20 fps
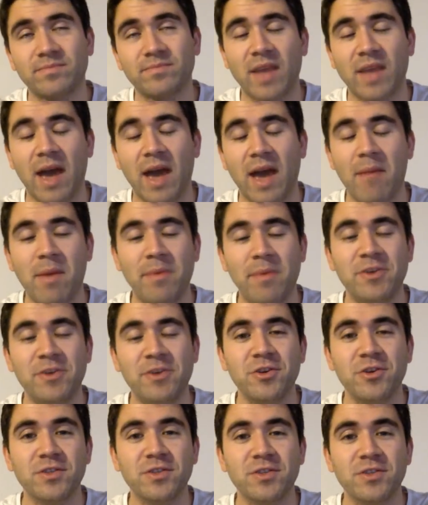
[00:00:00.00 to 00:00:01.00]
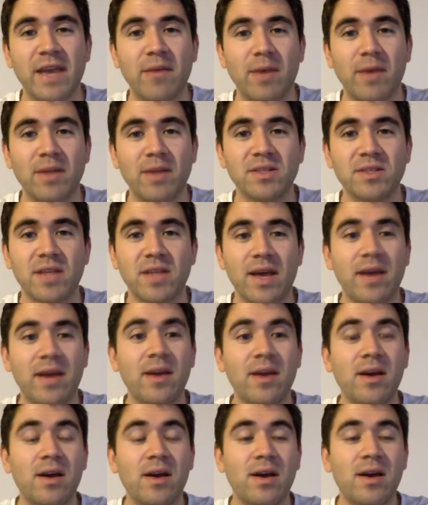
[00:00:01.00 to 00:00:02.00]
yeah, maybe Tuesday, Wednesday,
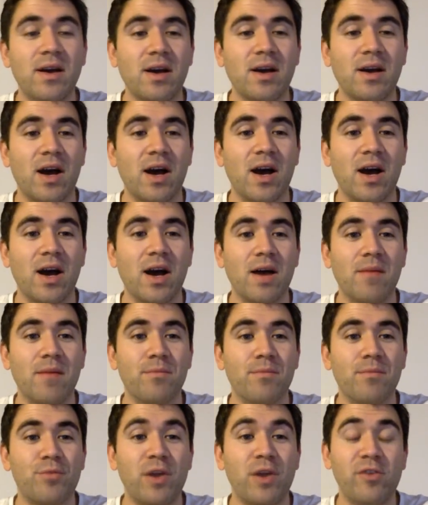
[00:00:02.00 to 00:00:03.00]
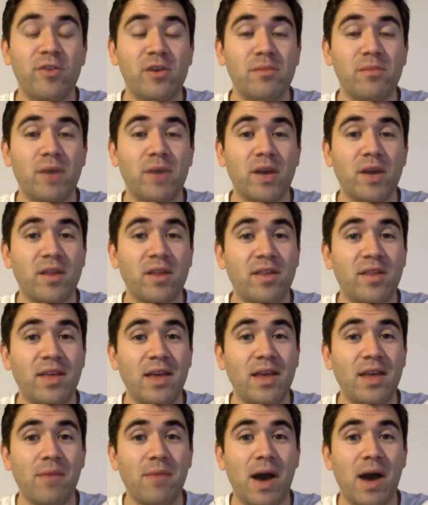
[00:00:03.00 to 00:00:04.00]
previewing my
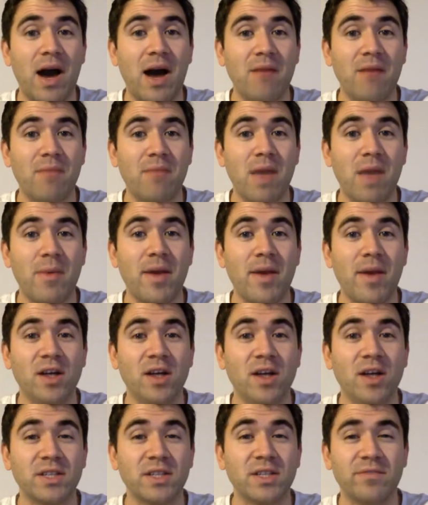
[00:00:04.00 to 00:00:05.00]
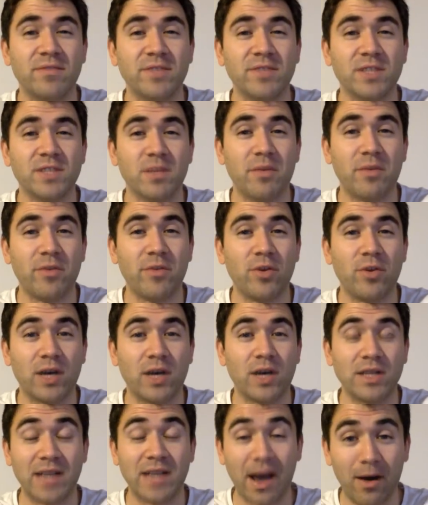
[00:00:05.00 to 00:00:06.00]
team and maybe asking for some of your
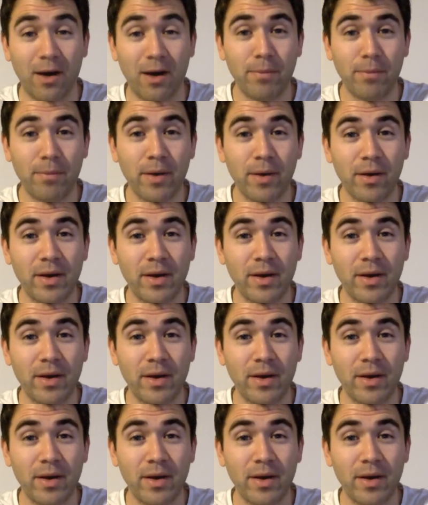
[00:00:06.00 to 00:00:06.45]
guys' help